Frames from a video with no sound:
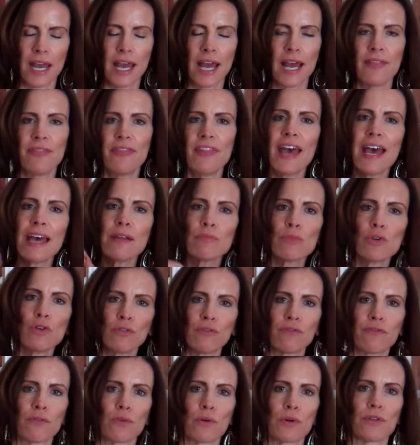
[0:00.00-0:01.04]
And then
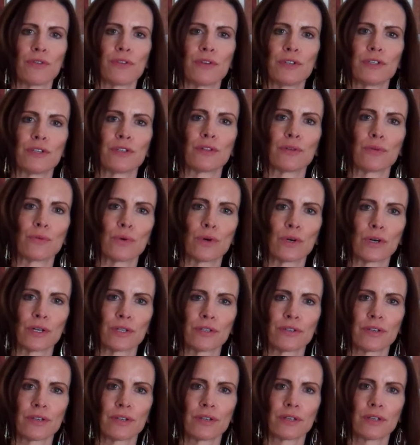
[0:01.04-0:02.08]
move forth into the
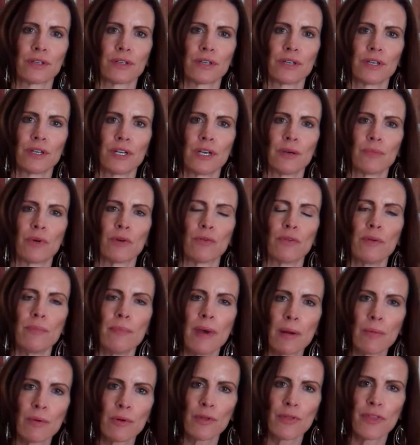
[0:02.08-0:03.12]
world. But
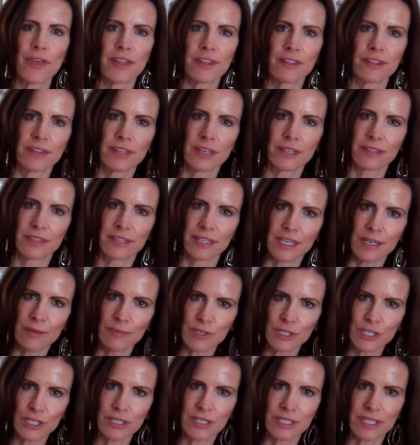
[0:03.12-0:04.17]
remember that, that the
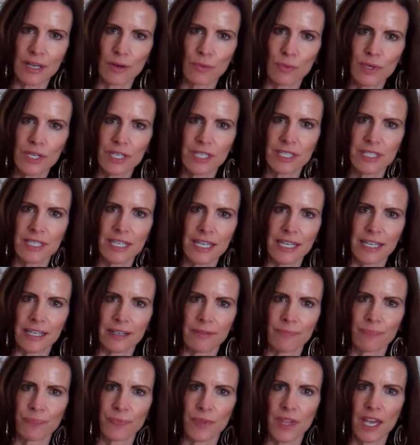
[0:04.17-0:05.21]
images that we
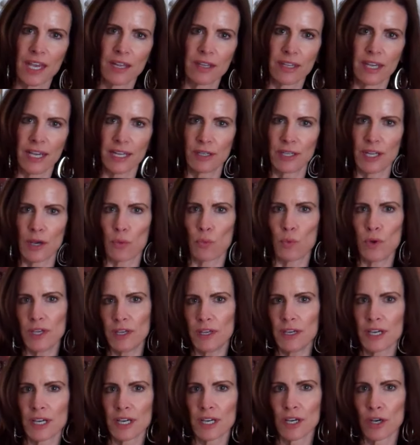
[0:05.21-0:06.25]
see and, and that
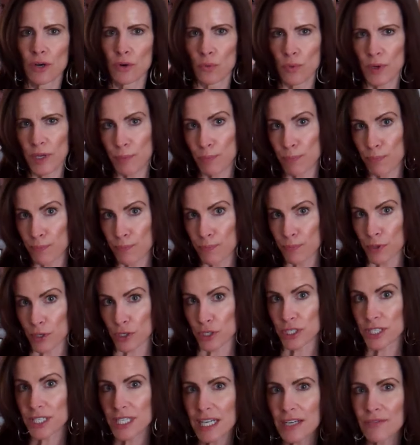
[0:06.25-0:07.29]
we, we
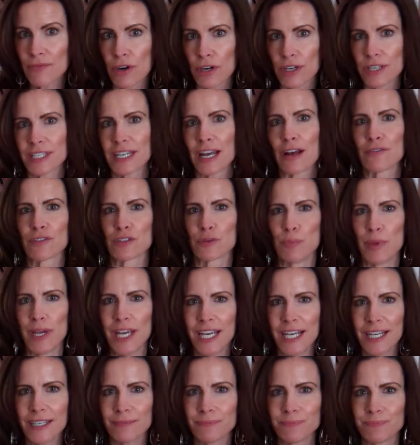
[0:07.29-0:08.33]
perceive ourselves
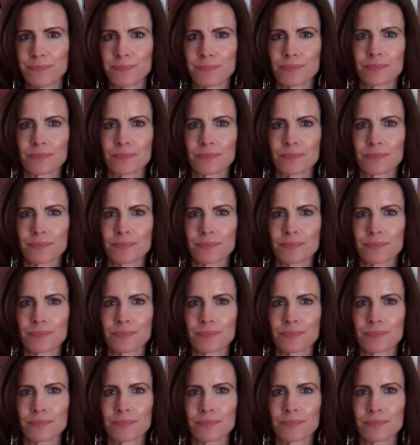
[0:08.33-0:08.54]
being